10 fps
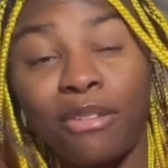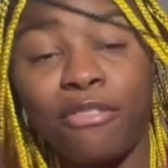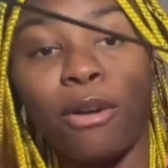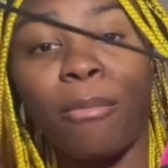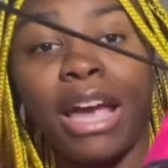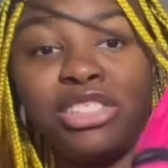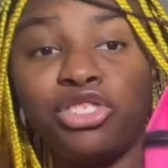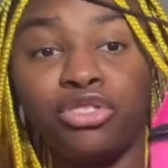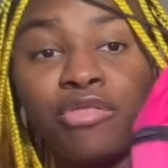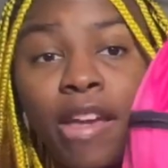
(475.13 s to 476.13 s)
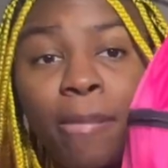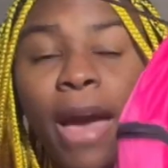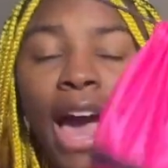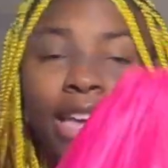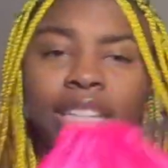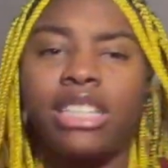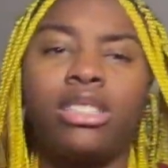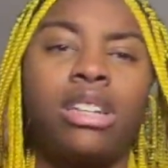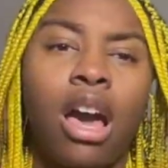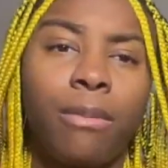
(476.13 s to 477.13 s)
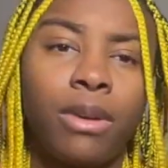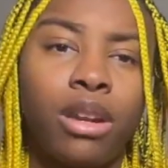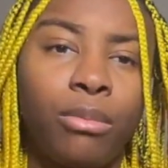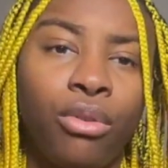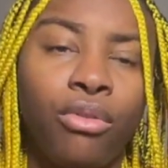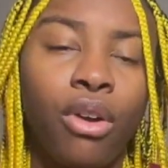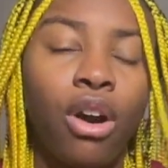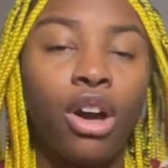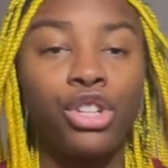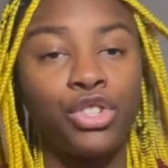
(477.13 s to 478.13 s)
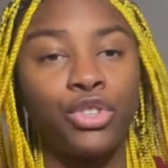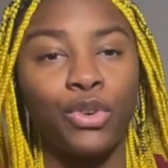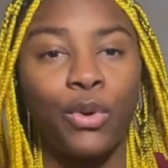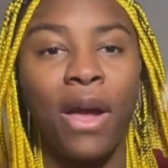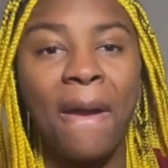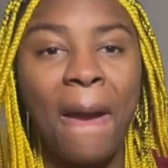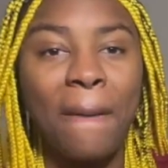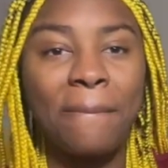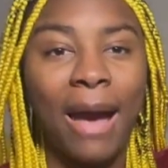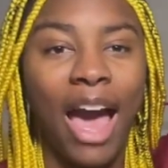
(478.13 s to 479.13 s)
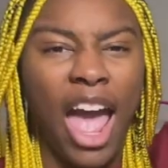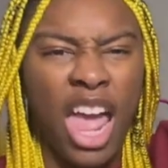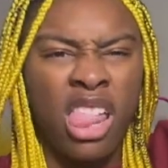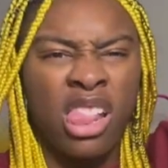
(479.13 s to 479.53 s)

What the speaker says: for my Juve package. Now I'm going to move on to my